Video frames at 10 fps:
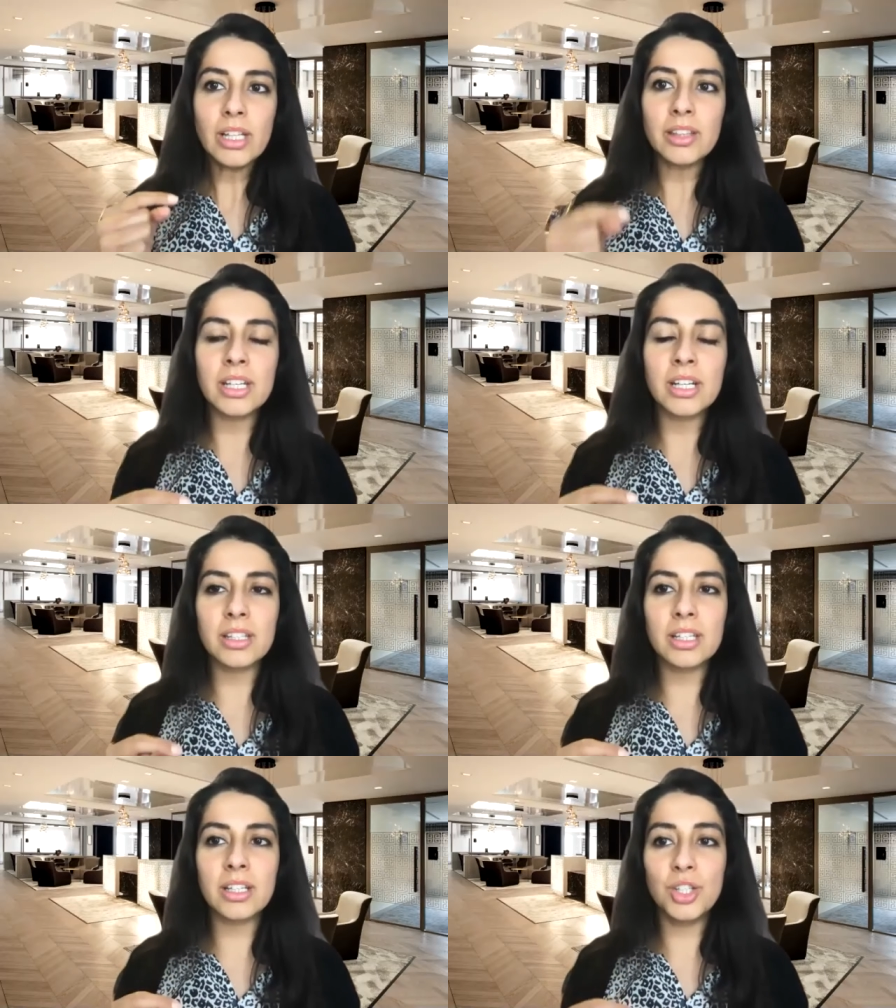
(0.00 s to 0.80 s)
the
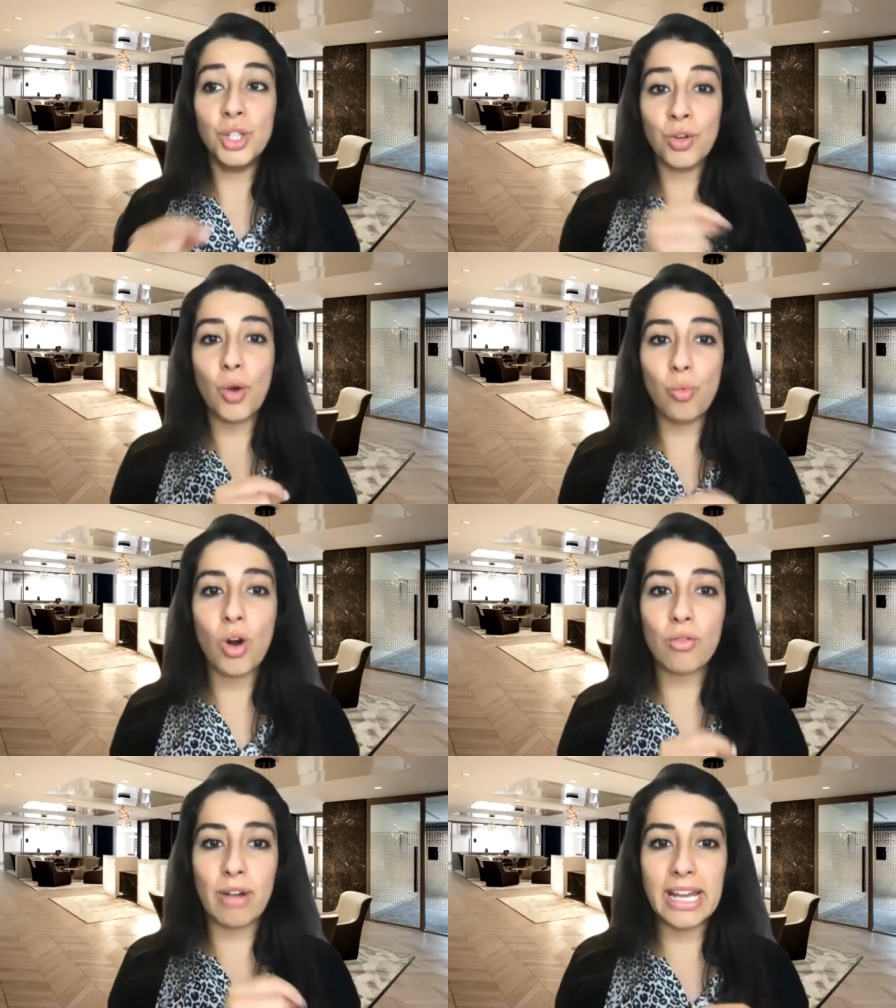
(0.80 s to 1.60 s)
the you know
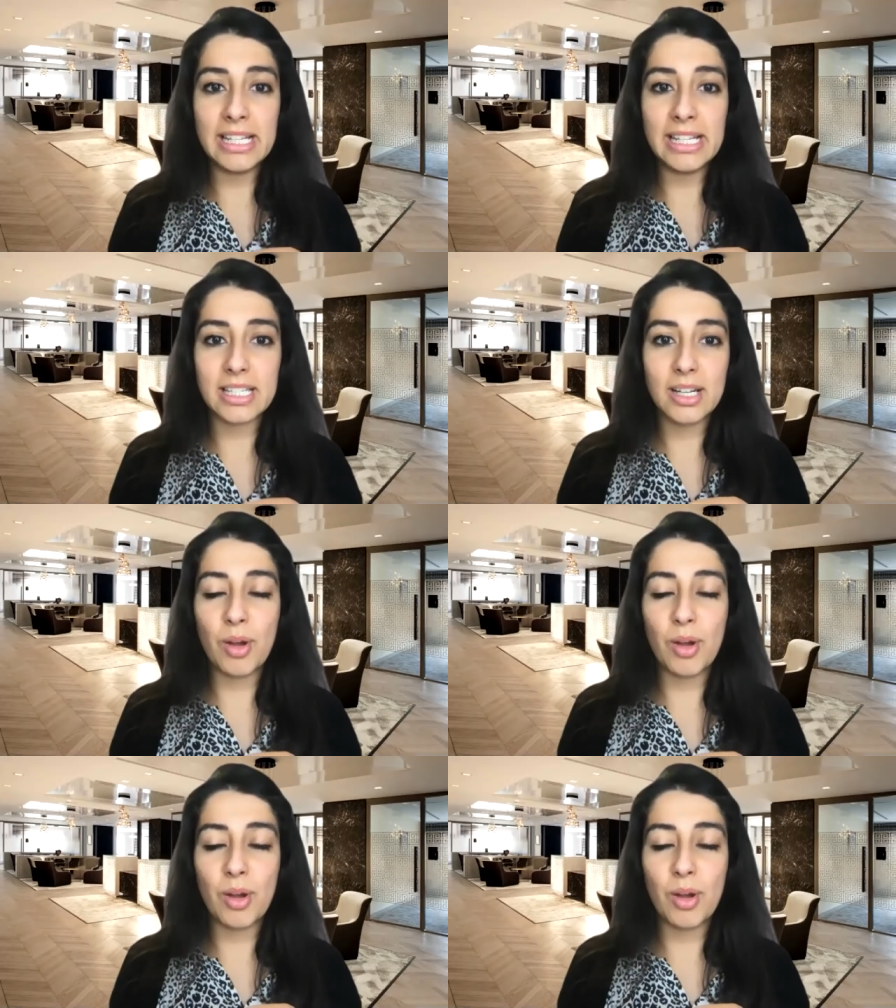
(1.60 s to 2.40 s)
what rate
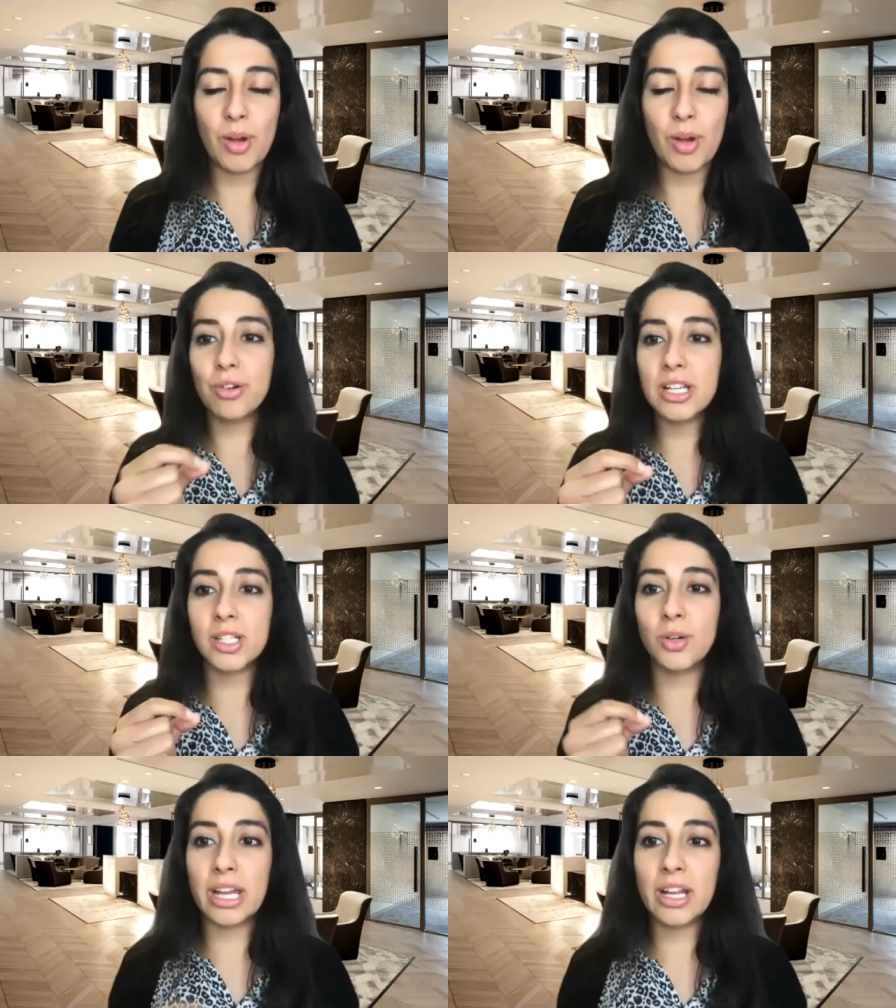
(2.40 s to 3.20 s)
whether it's decreasing
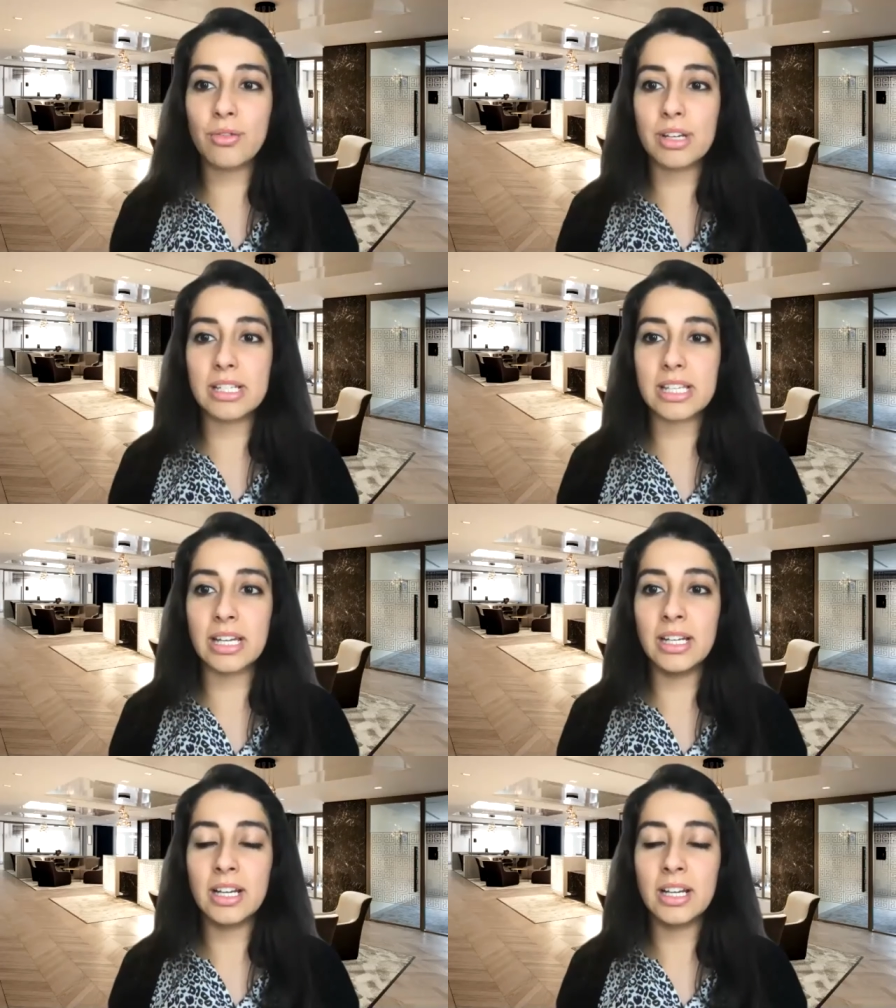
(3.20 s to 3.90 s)
or increasing